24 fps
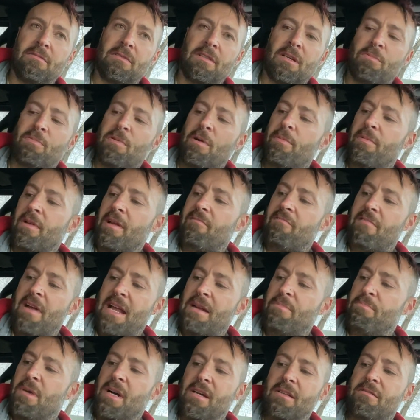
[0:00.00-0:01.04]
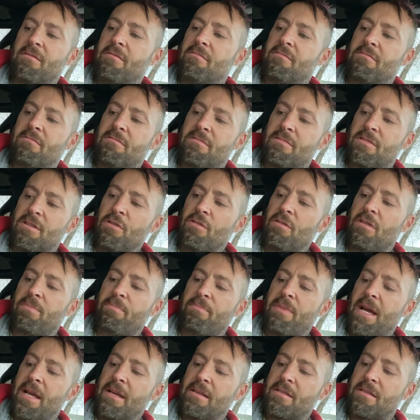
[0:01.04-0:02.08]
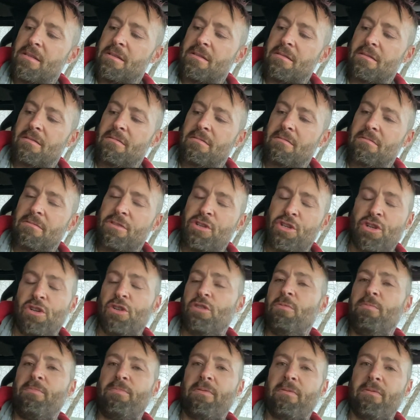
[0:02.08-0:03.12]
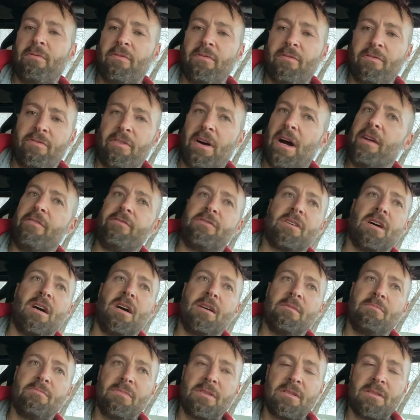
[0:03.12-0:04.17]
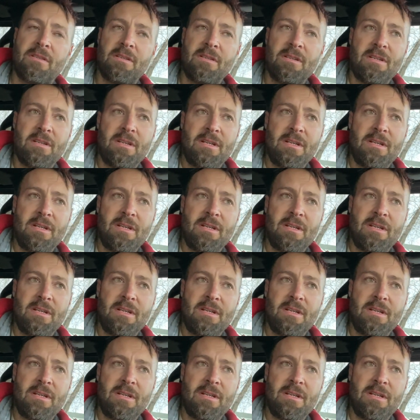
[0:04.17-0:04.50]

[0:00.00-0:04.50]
I probably read my toothpaste tube five times.